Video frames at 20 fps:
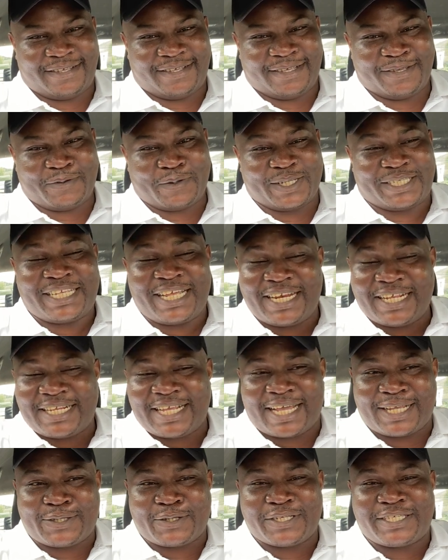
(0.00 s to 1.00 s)
He was telling
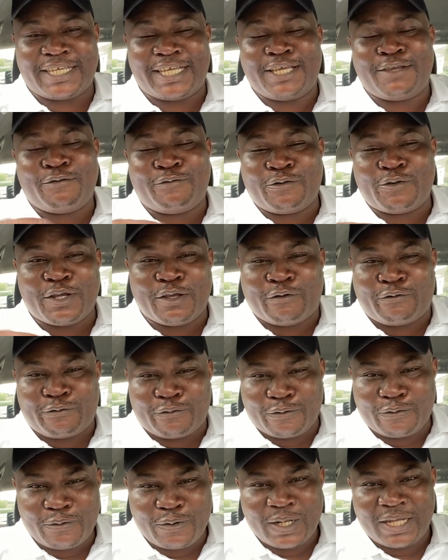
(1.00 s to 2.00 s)
the actor, see, even a
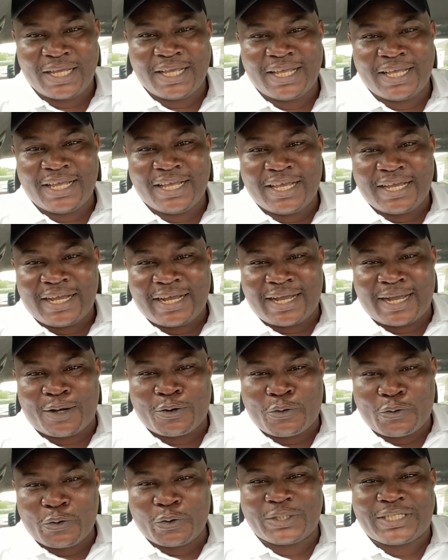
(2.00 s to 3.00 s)
fool can
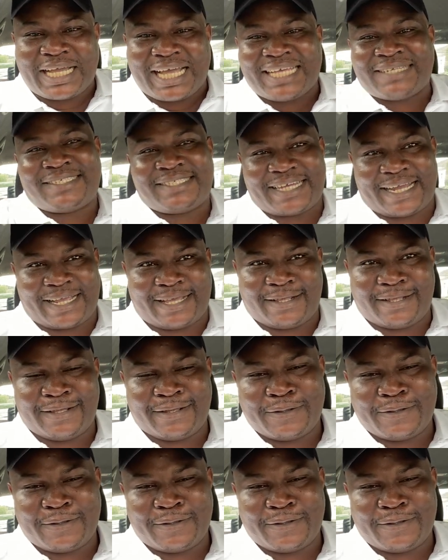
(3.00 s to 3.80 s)
quote Einstein.